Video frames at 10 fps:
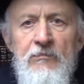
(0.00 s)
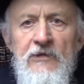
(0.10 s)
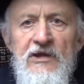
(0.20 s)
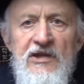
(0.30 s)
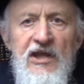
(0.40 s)

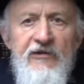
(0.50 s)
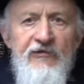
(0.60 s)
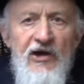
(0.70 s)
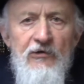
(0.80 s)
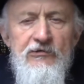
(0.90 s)
that
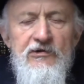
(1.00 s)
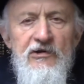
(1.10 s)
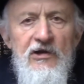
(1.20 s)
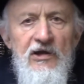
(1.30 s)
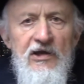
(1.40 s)
gave out
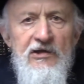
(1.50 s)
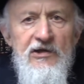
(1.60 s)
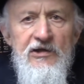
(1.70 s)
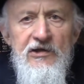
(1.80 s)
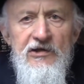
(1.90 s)
a
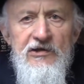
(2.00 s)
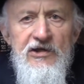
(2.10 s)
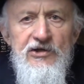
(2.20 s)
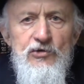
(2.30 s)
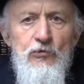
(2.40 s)
decree
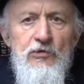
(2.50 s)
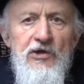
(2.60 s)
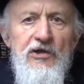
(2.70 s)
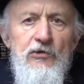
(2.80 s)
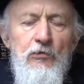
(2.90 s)
they should
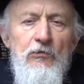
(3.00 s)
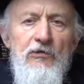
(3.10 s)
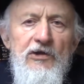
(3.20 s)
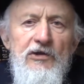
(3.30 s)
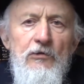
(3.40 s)

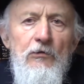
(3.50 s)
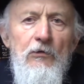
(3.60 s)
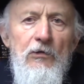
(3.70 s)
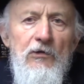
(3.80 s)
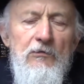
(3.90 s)
return it all.